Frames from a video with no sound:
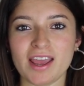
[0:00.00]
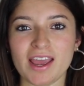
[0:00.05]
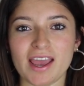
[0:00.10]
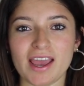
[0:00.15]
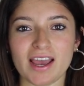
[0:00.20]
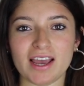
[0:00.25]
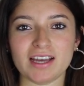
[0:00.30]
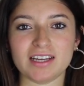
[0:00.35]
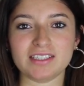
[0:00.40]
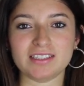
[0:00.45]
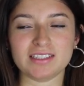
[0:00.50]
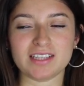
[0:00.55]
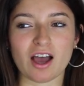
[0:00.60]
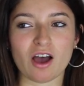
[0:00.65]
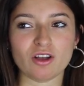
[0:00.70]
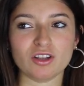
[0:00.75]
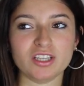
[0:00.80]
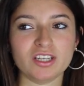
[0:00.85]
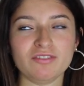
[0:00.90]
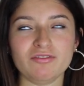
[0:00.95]
and
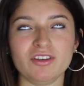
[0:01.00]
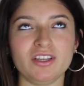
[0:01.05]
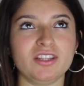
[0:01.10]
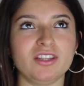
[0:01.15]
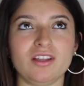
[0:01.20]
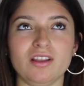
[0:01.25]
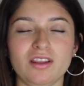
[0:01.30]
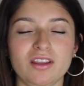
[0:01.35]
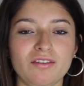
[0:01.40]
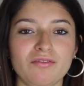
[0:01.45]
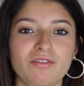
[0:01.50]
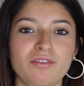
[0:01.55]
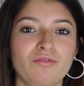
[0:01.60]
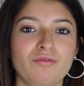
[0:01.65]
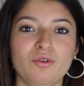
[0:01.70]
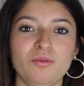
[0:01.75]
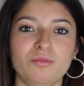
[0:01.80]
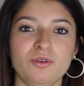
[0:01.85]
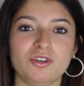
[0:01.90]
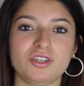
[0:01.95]
I'll leave it in the living
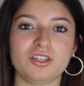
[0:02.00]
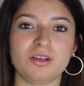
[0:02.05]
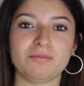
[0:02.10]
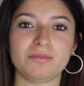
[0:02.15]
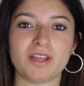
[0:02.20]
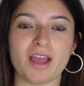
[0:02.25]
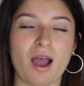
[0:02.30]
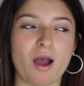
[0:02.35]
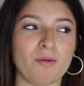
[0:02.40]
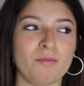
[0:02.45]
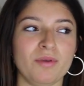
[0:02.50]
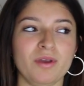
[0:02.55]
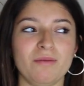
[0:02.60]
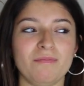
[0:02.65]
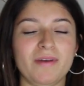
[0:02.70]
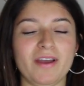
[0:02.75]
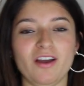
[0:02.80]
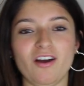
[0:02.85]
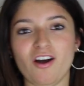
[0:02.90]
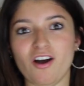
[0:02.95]
room or something, I'll be
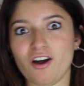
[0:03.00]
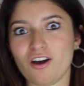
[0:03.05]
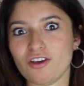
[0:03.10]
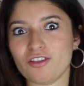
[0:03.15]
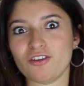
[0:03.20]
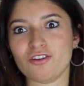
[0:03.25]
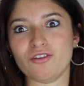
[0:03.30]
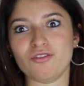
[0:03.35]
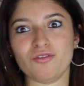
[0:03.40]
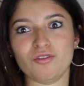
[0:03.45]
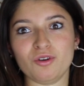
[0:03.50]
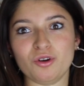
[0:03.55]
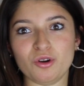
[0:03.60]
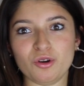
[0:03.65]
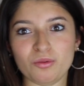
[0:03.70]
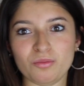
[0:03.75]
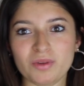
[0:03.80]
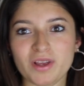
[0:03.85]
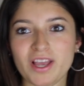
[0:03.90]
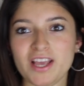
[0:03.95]
in my other
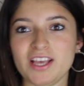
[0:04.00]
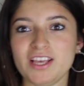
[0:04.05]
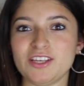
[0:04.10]
room.